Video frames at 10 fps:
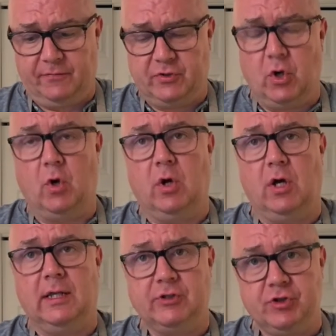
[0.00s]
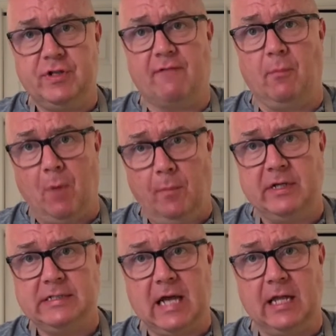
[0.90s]
So let's just have a moment
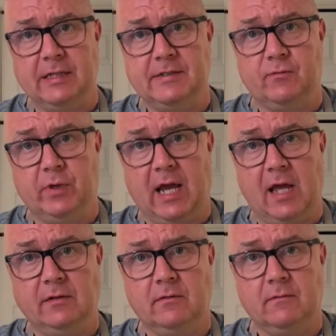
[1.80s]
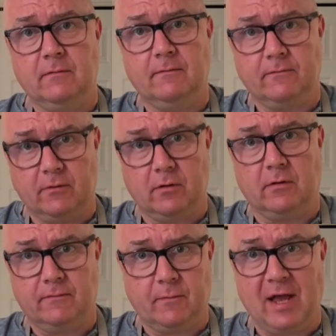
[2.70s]
of silence, if we can, for
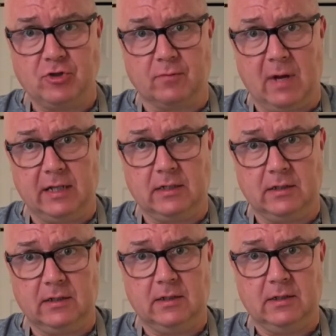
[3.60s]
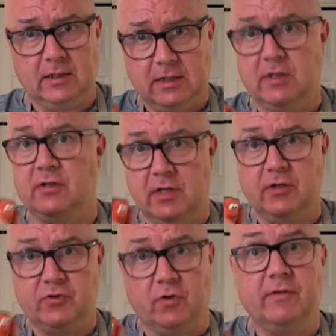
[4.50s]
Magic Mike. He
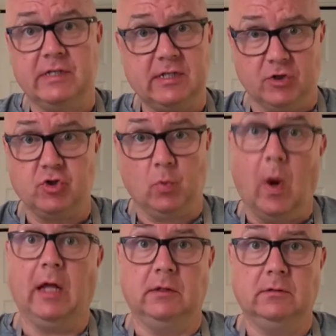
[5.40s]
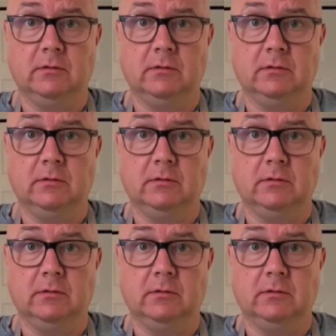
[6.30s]
served this kitchen well.